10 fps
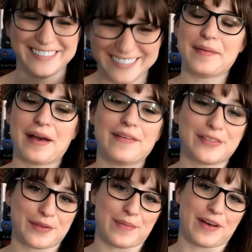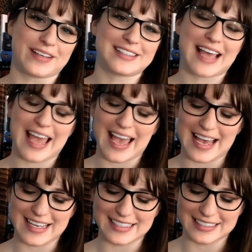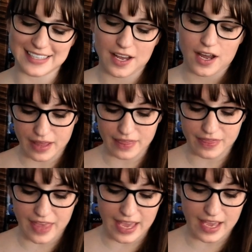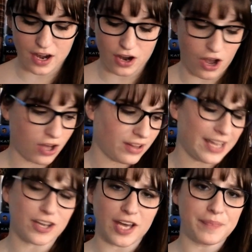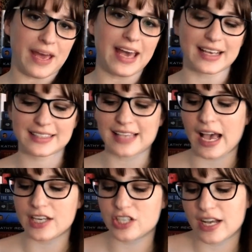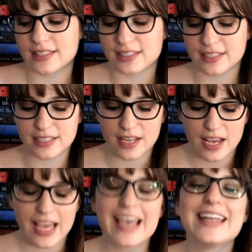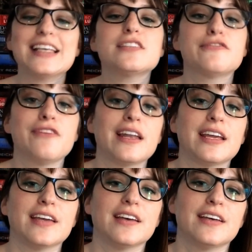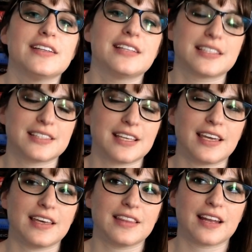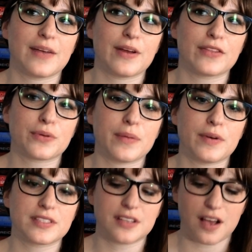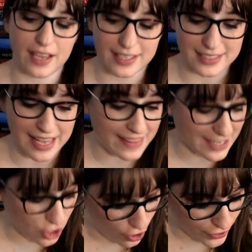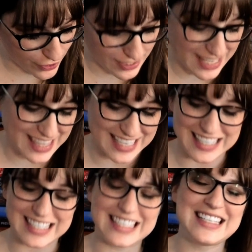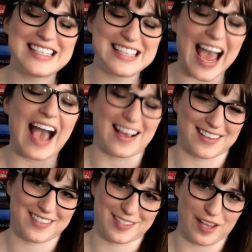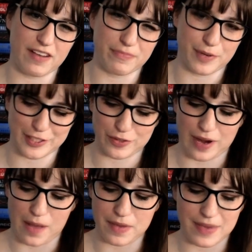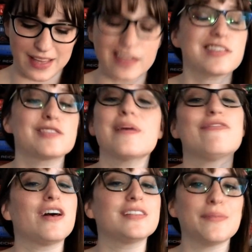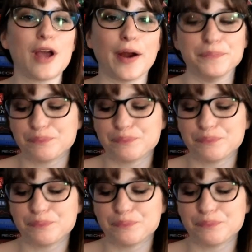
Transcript: I read 3 books, and they are all good picks. It is funny to see that I read 3 books in August, and then to also see these stacks of books around me being this is my fall TBR.